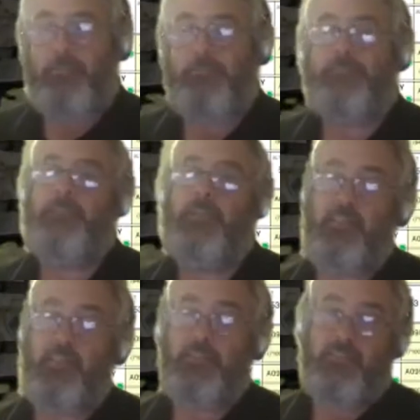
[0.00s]
And
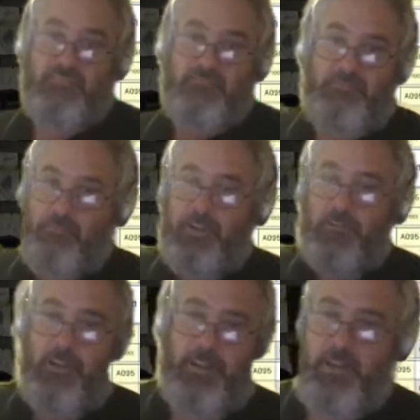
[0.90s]
then just
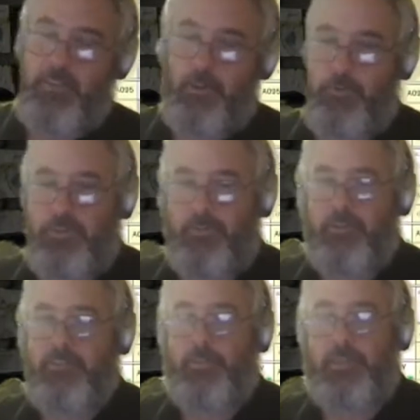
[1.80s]
relegate the older device
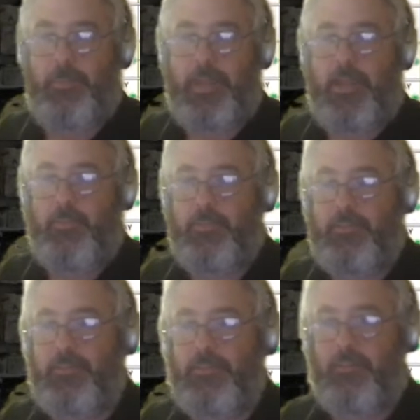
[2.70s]
to be the backup that
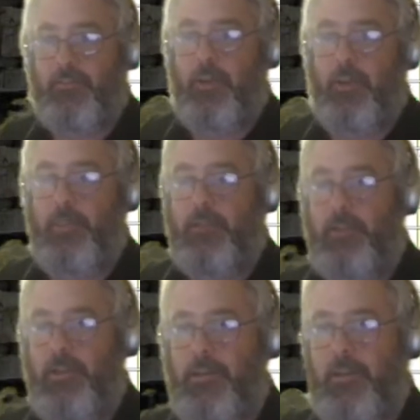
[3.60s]
sits in the flight bag
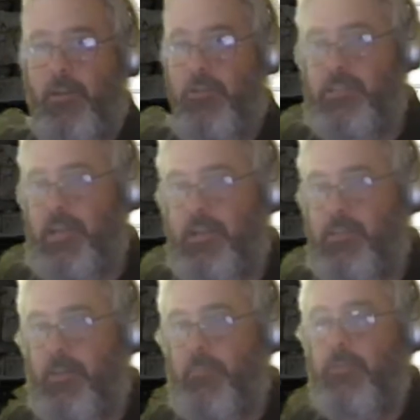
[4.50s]
ready to go,
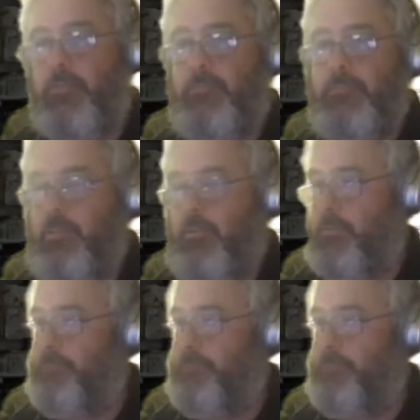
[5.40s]
charged up and so on.